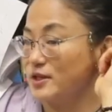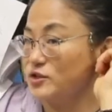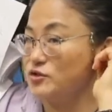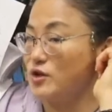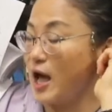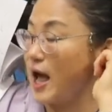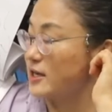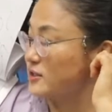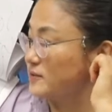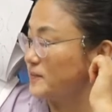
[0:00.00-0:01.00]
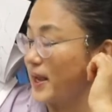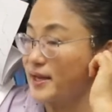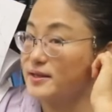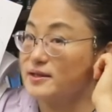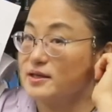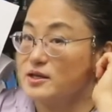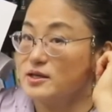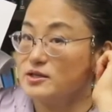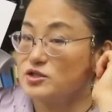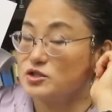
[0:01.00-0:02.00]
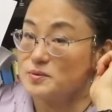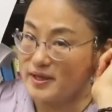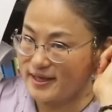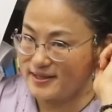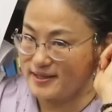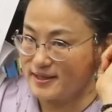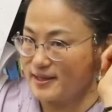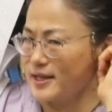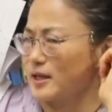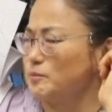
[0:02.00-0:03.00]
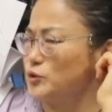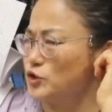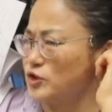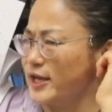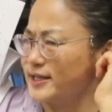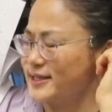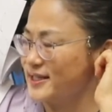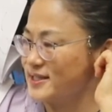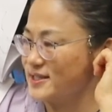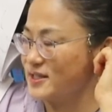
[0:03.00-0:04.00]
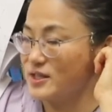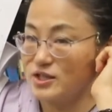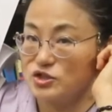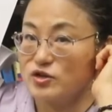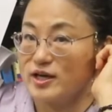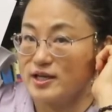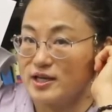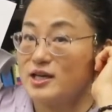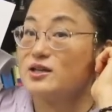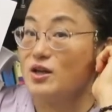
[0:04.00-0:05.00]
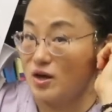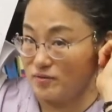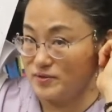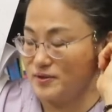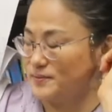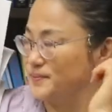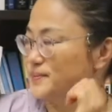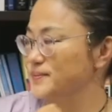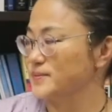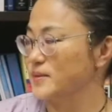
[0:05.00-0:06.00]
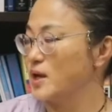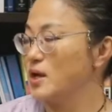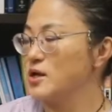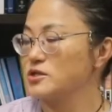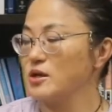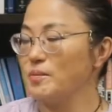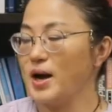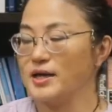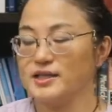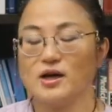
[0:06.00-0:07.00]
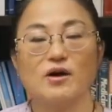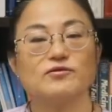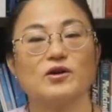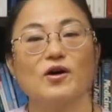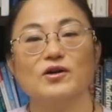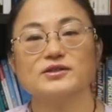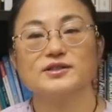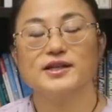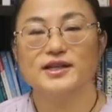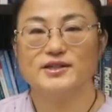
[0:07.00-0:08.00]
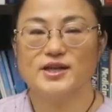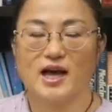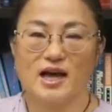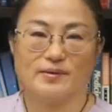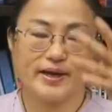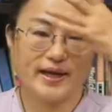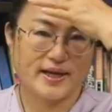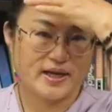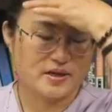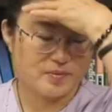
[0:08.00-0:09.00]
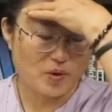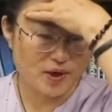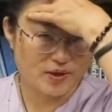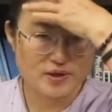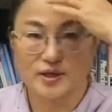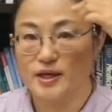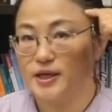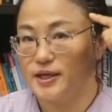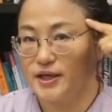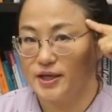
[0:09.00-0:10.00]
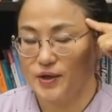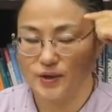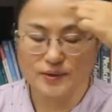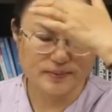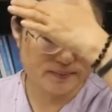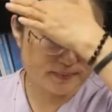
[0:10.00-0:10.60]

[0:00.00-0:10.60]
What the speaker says: you activate, stimulate, like a push like this, your earlobe. So body, of course, you have a headache point here,